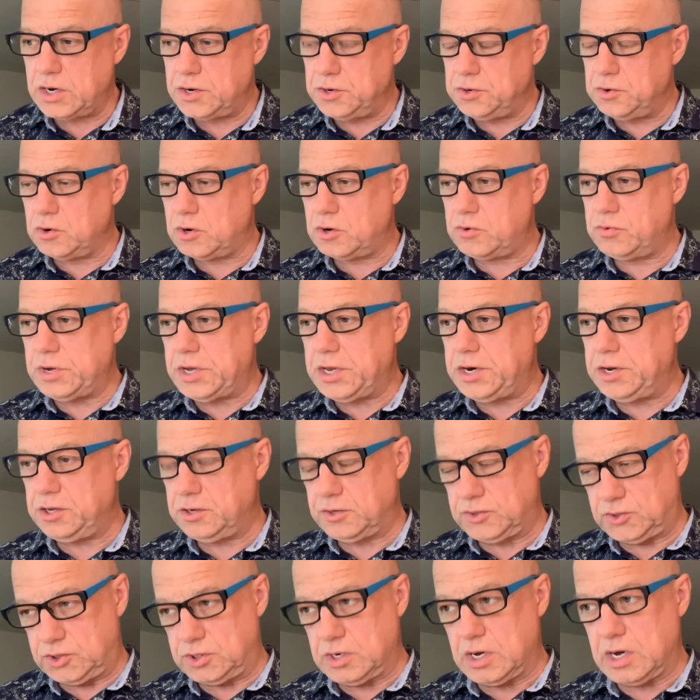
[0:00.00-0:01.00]
you're creating
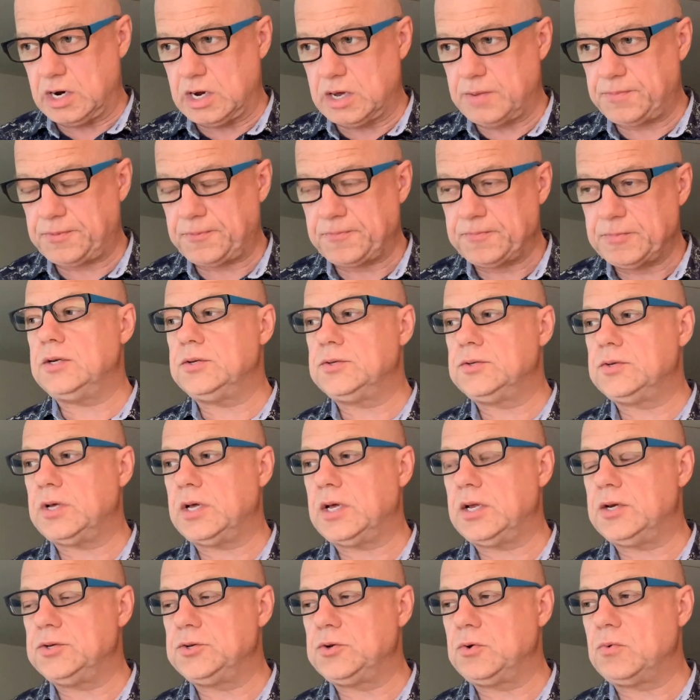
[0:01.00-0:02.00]
a startup
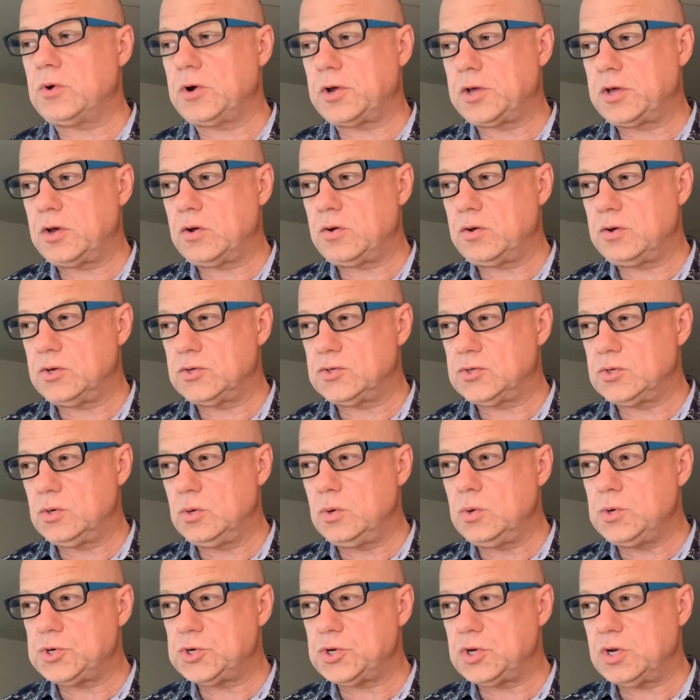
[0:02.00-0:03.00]
and you're working on your
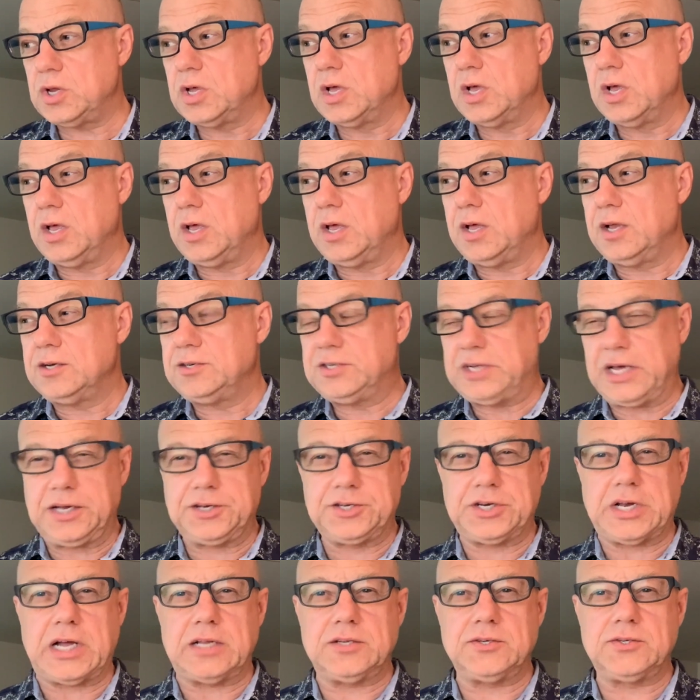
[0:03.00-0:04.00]
solution, take
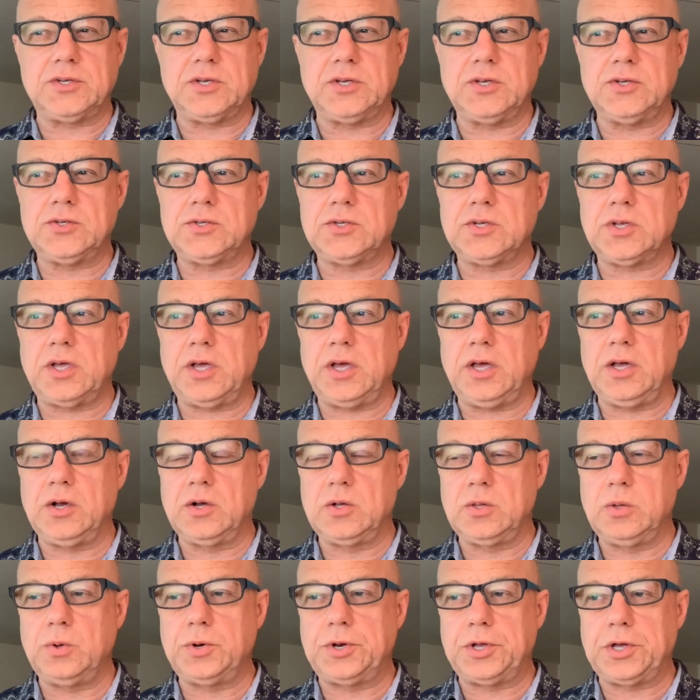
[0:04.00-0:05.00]
chances,
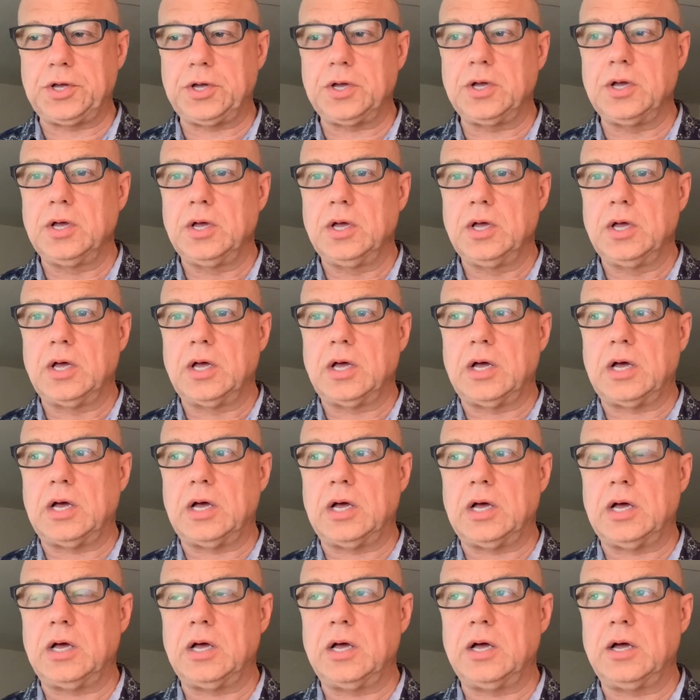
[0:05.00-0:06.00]
including
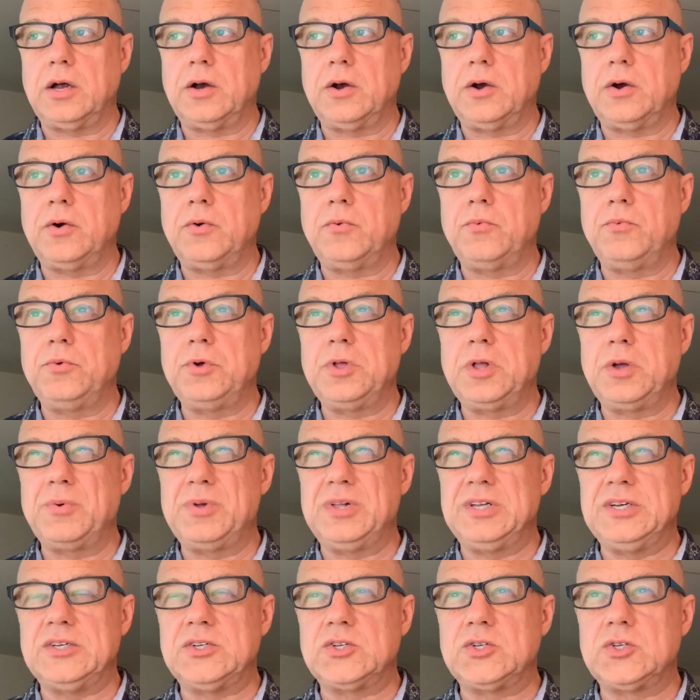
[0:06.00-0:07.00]

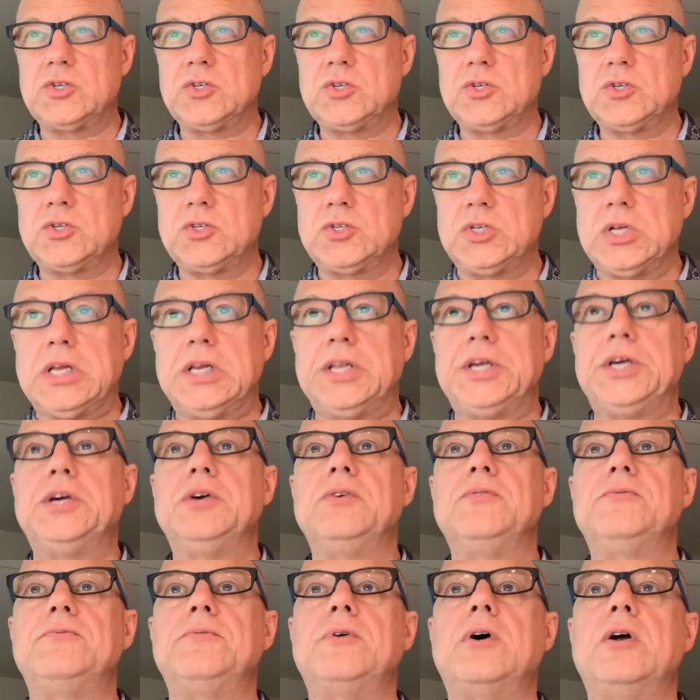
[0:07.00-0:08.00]
really silly,
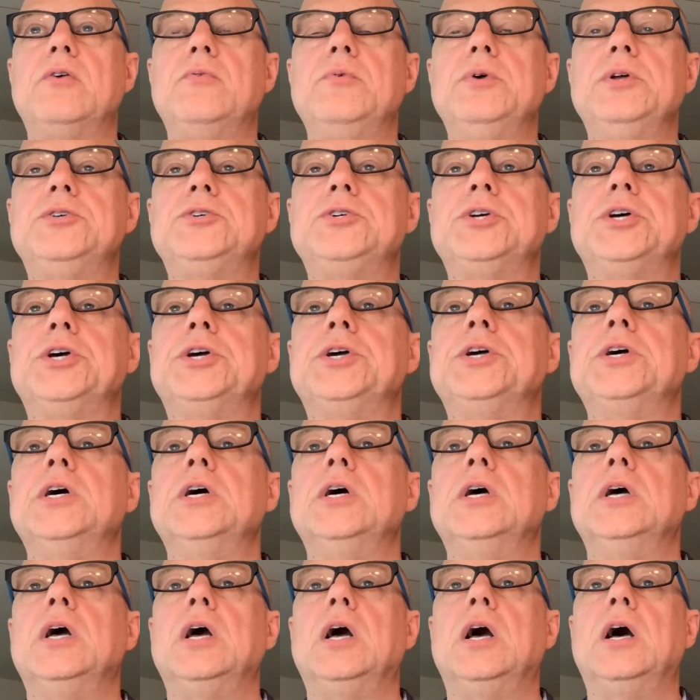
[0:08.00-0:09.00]
far-reaching,
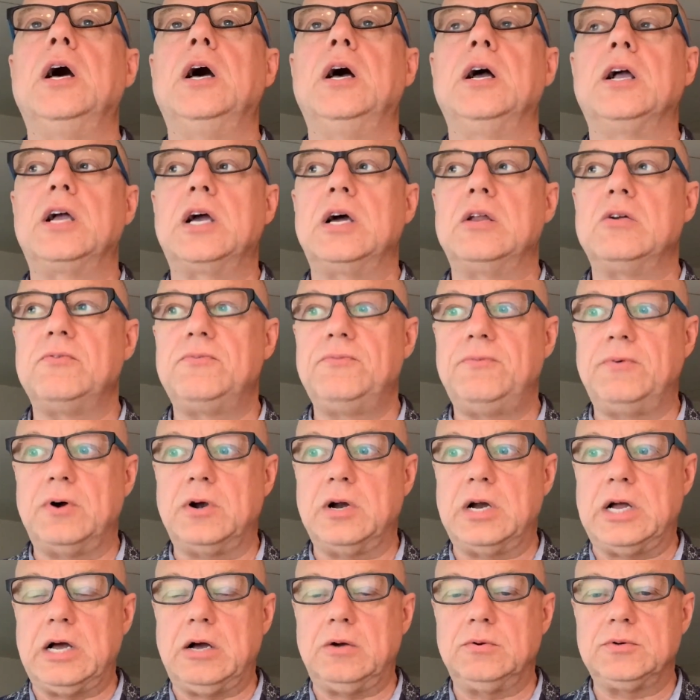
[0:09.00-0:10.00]
kind of
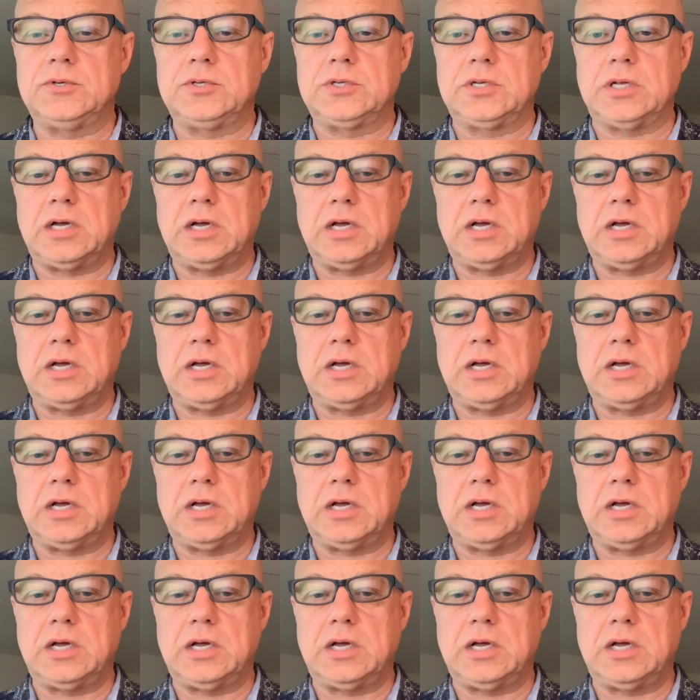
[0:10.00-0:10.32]
far-out